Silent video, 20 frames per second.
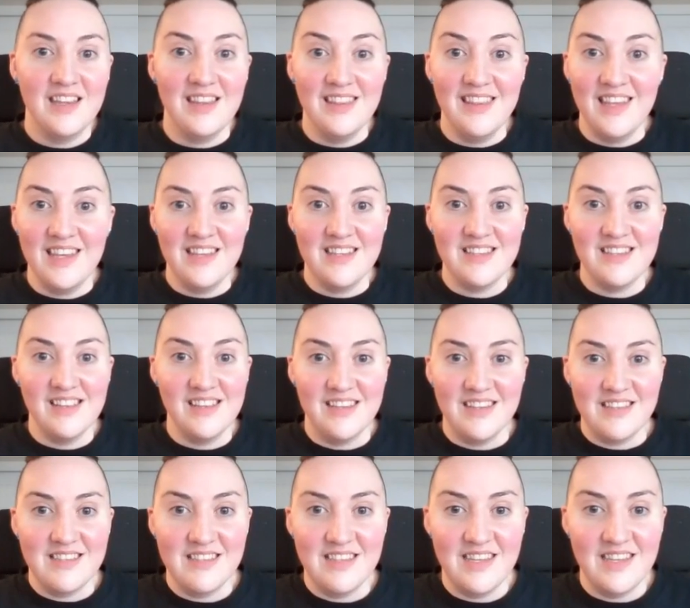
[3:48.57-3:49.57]

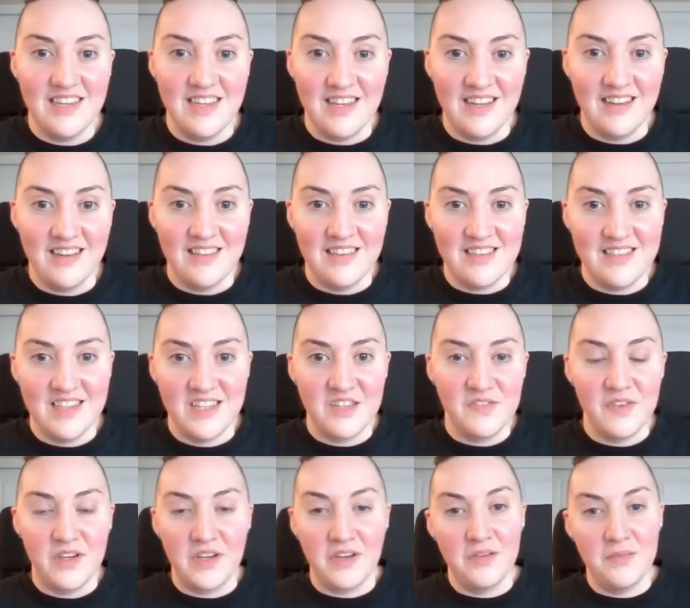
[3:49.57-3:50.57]
lazily seeking the
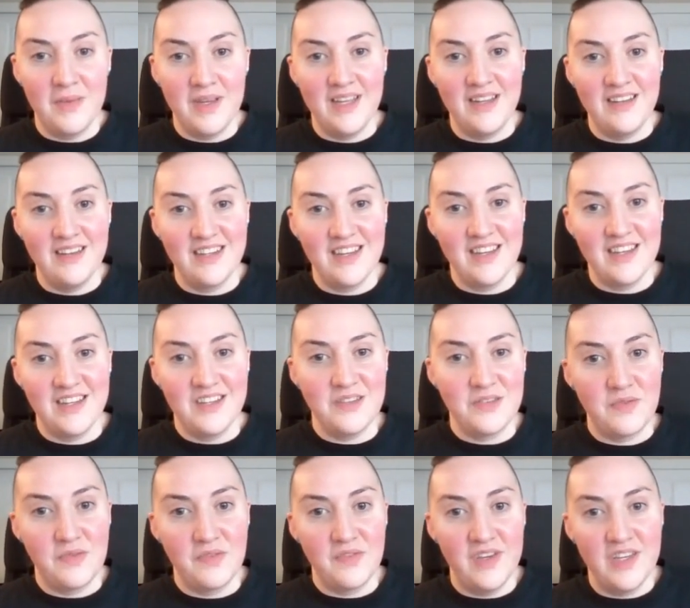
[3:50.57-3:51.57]
Six-Fingered Man to get
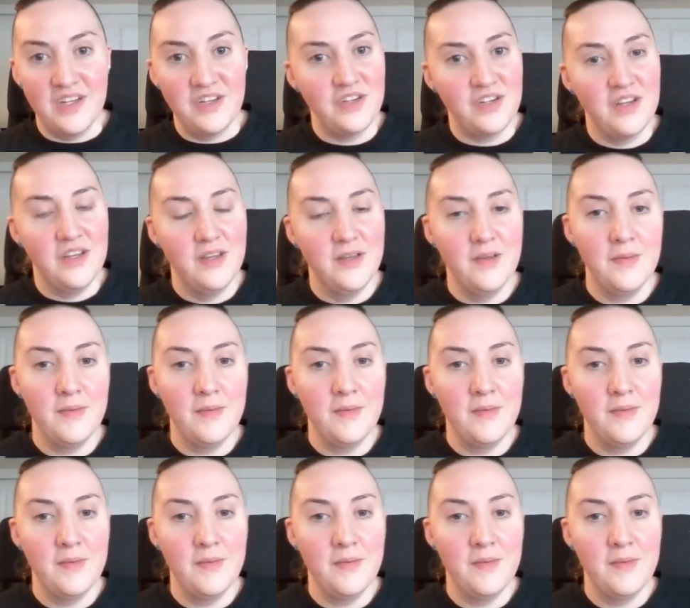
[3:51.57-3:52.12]
his revenge.